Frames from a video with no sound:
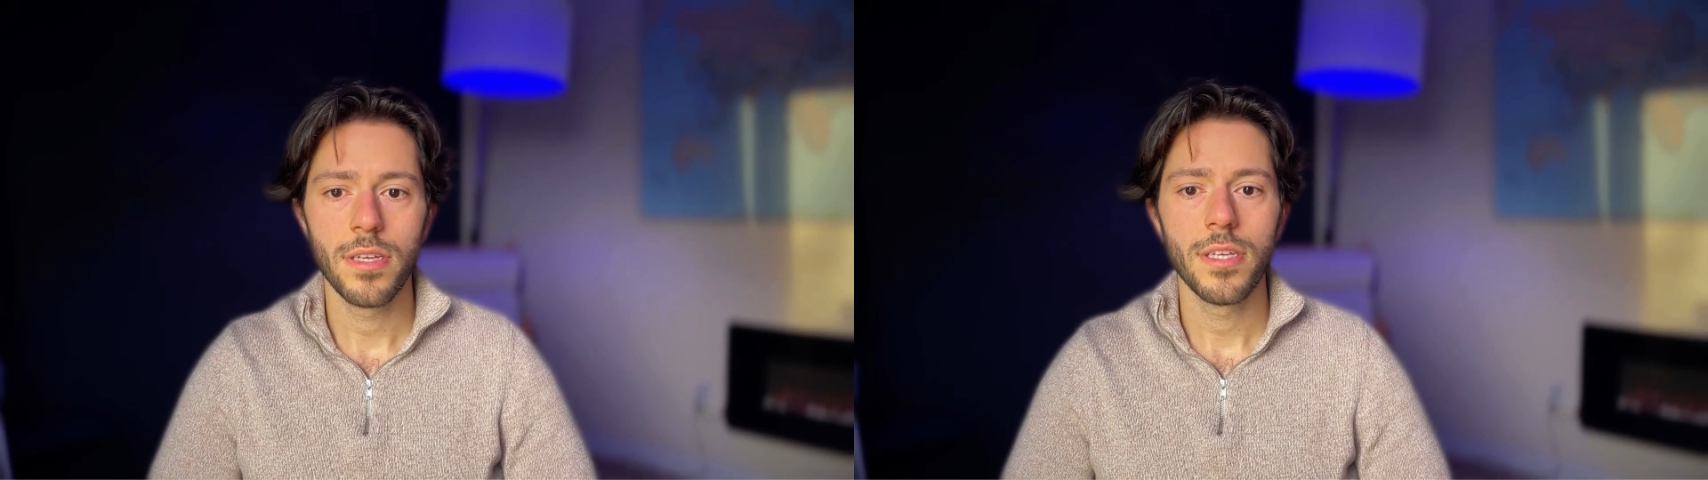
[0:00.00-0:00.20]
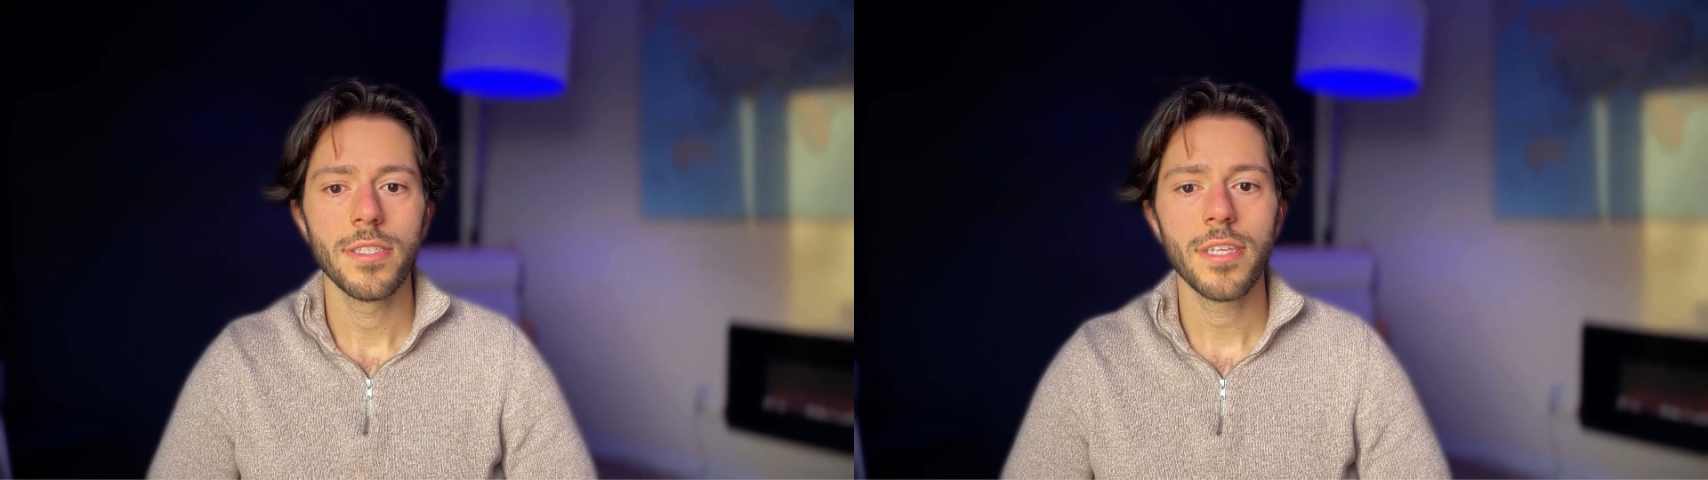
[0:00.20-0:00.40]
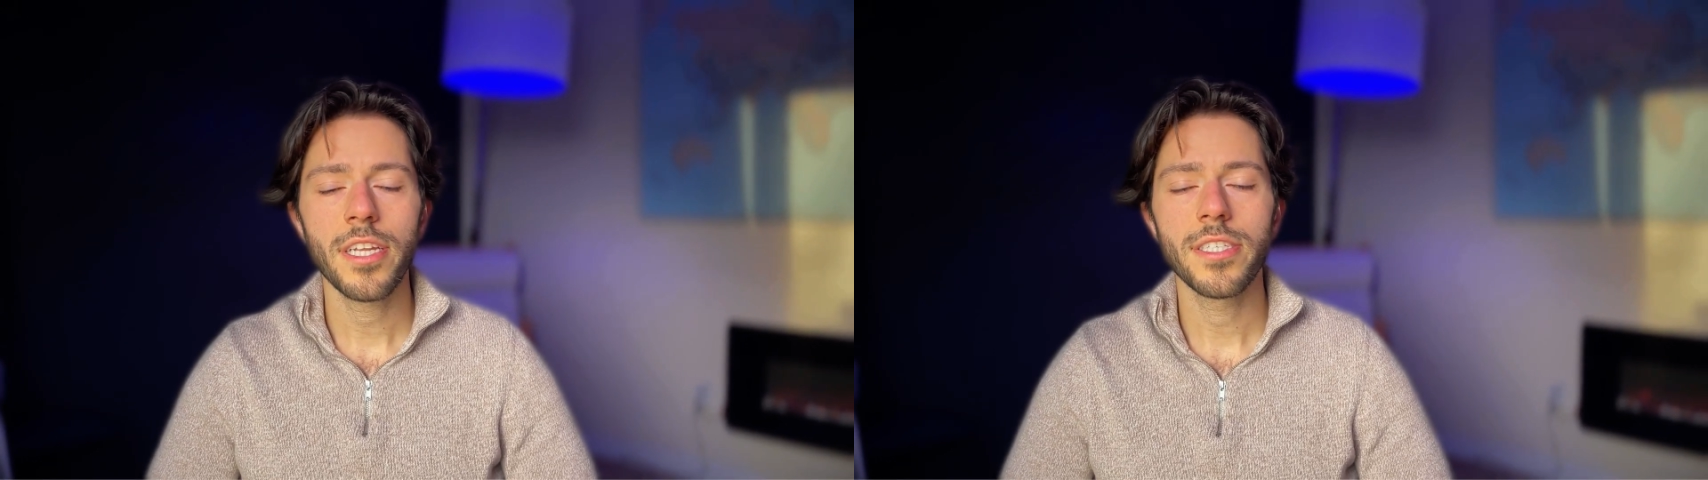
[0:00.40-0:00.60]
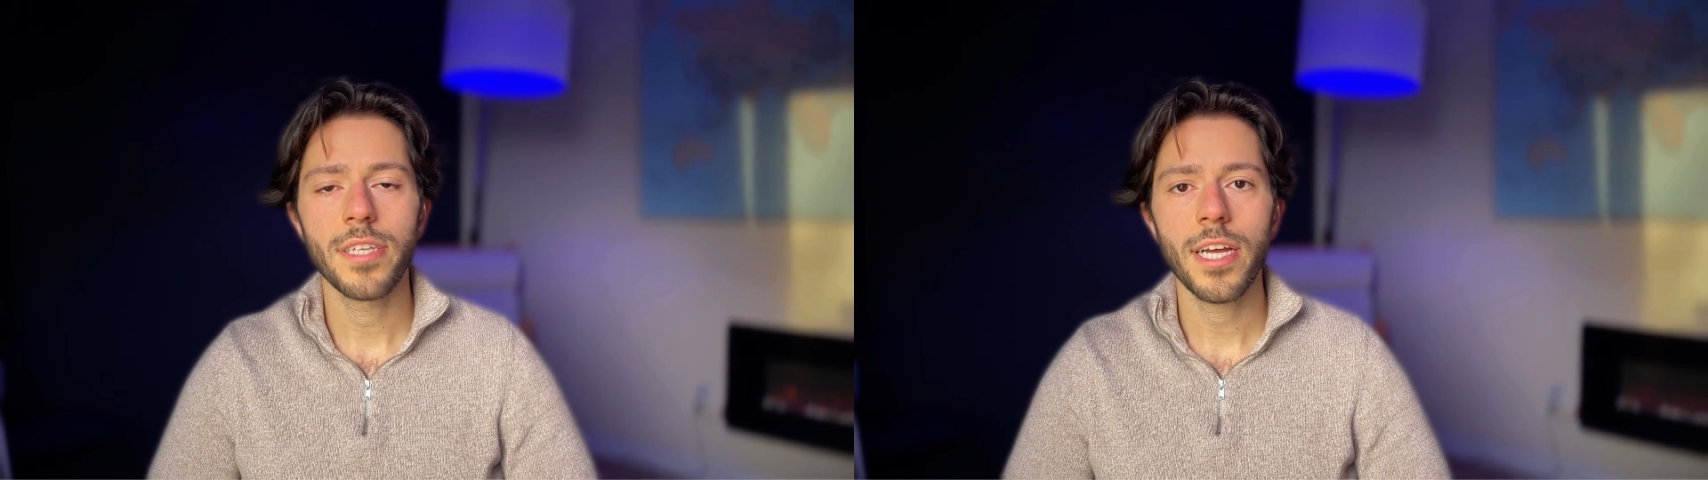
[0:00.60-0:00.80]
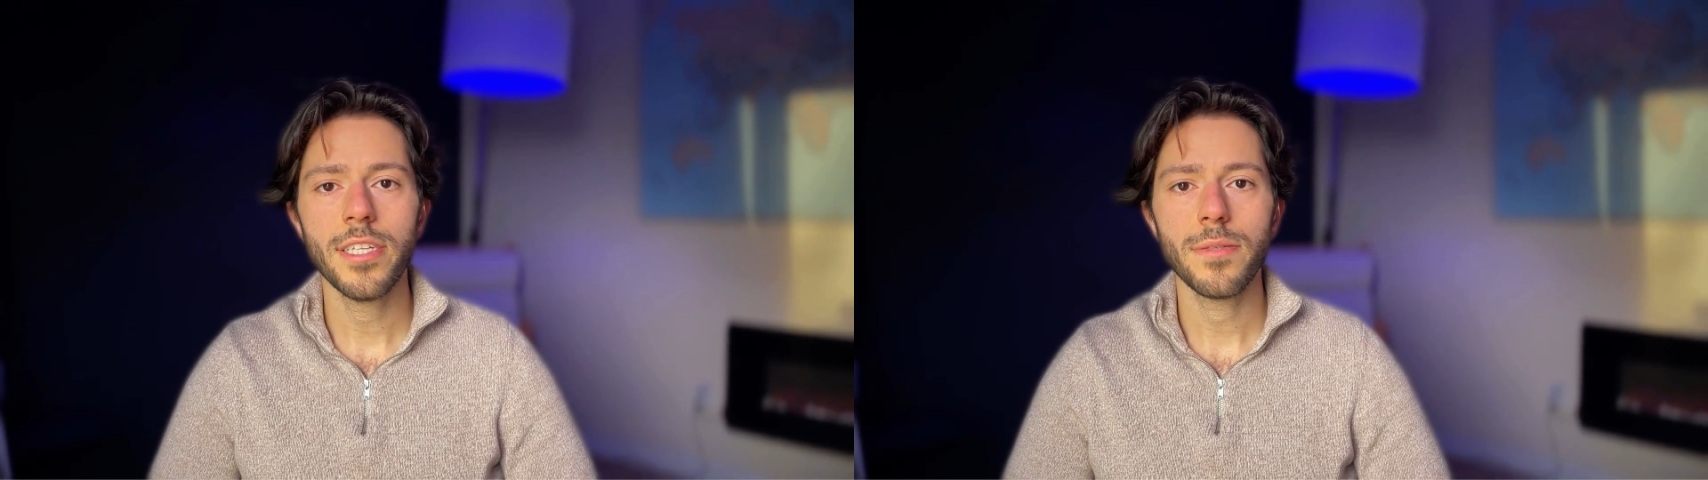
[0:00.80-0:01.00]

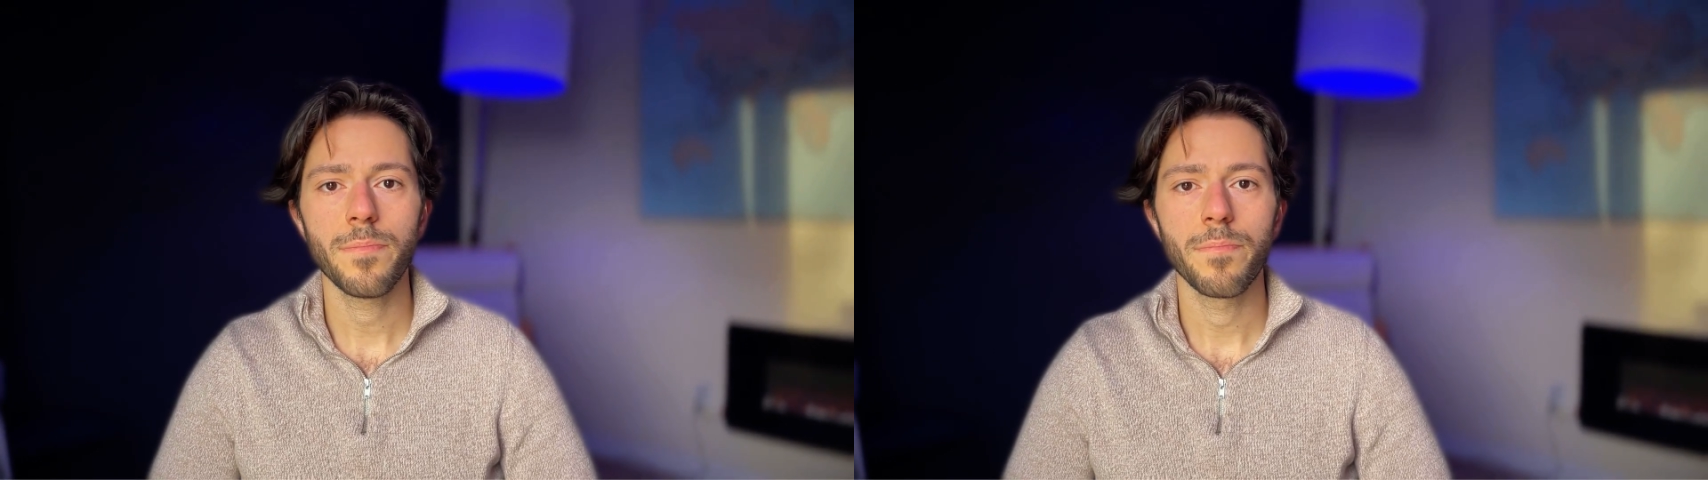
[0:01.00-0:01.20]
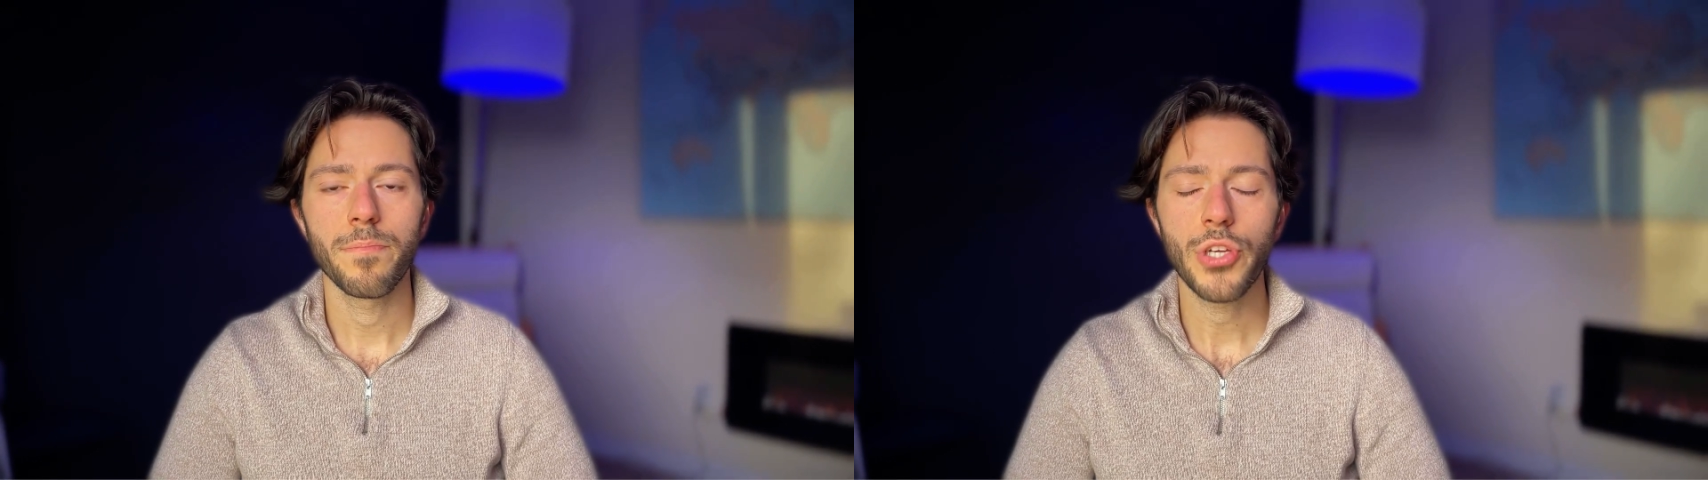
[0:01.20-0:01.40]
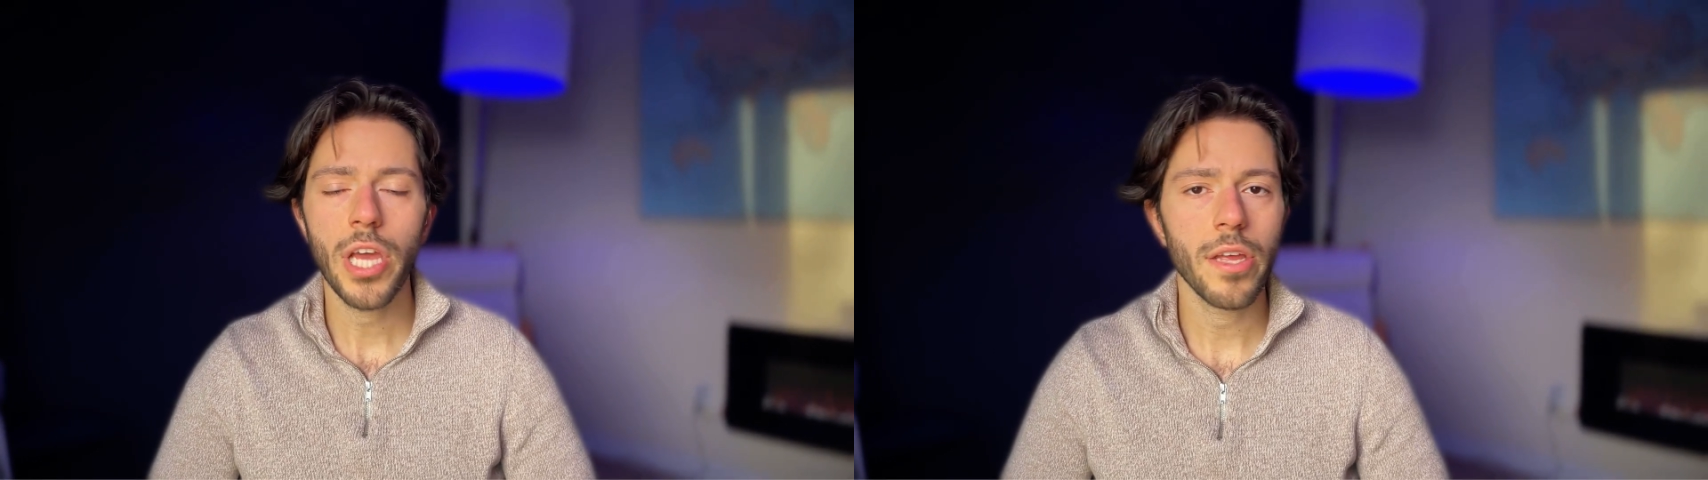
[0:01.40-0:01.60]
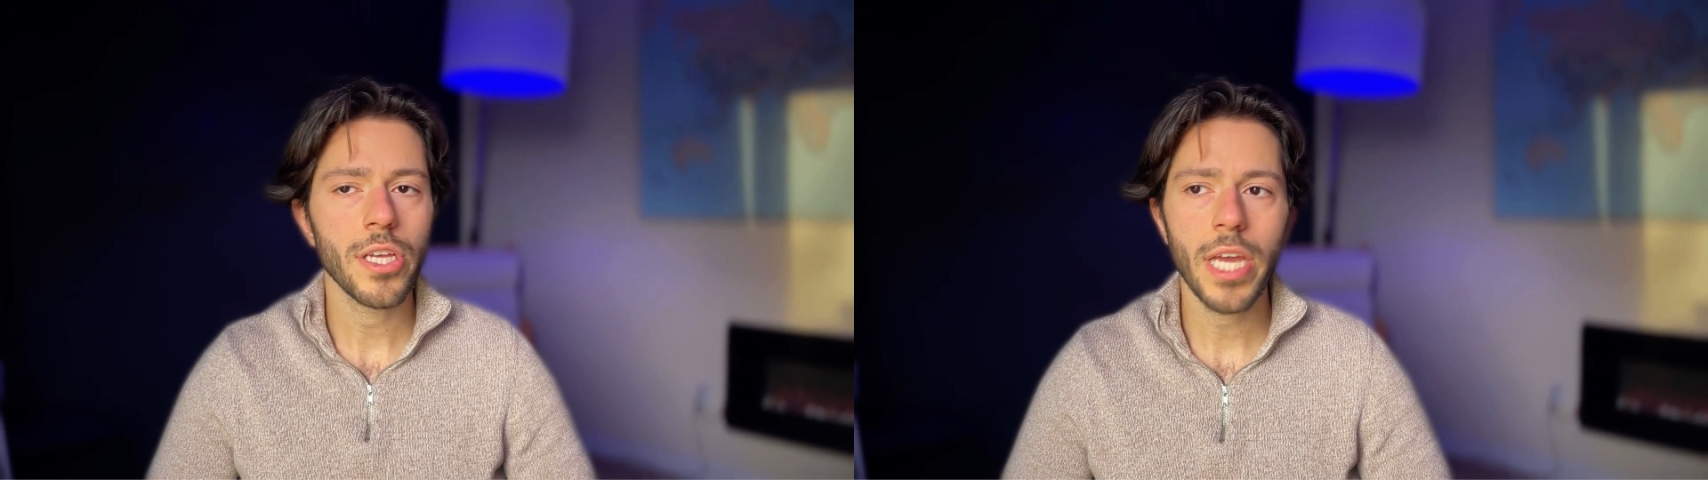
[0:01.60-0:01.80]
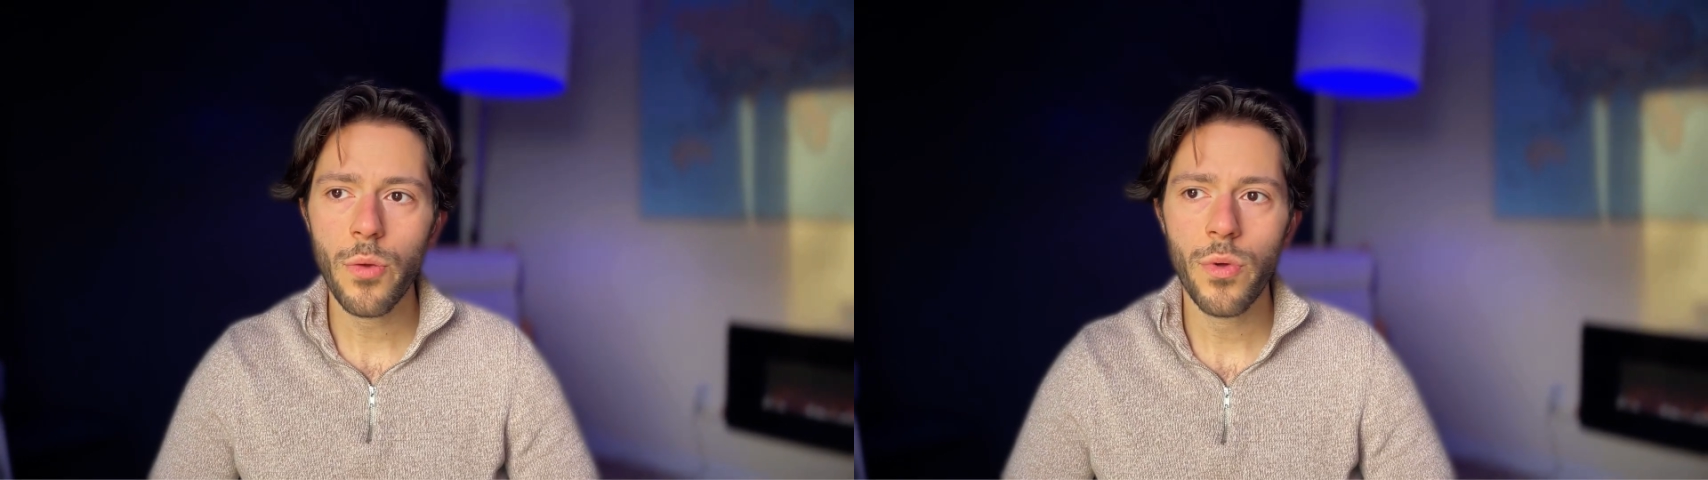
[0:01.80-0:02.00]
Set-asides, you
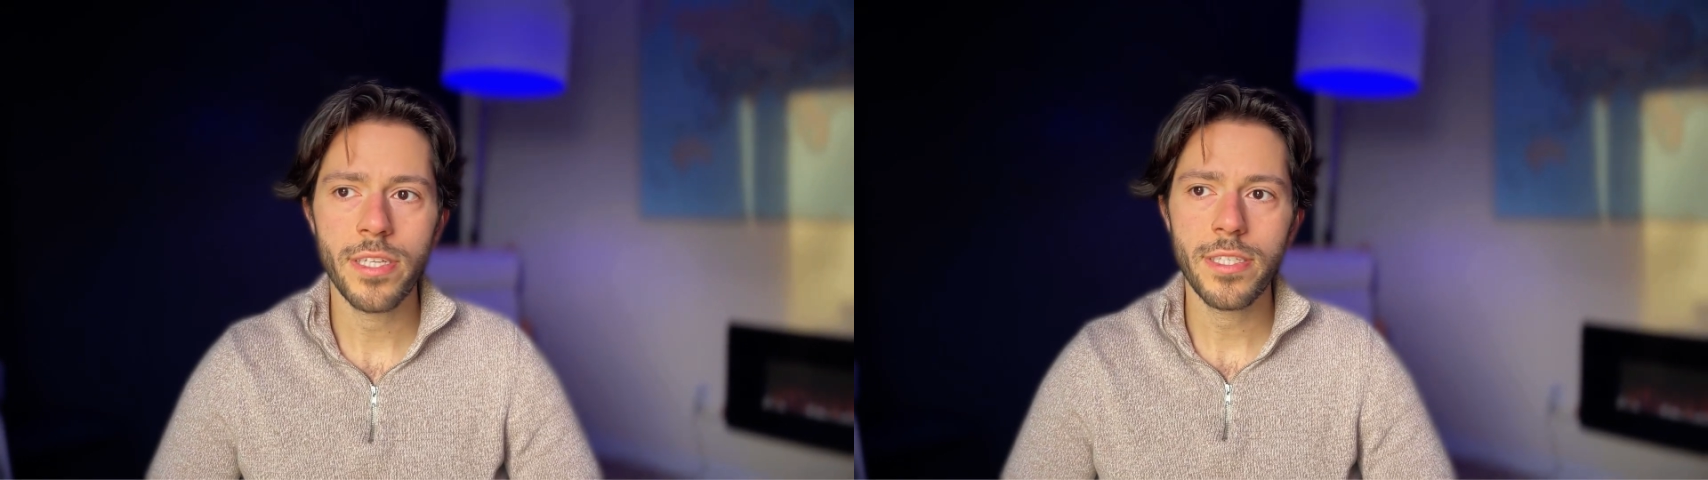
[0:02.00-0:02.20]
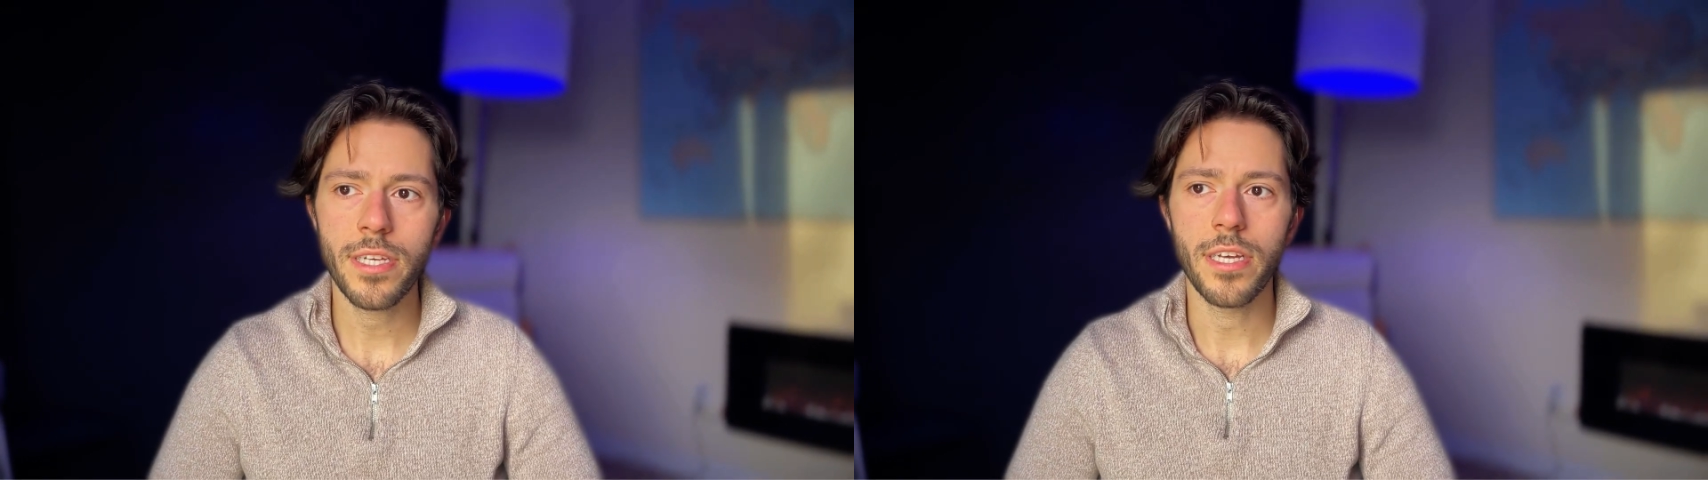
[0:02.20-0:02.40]
kind of want to see it.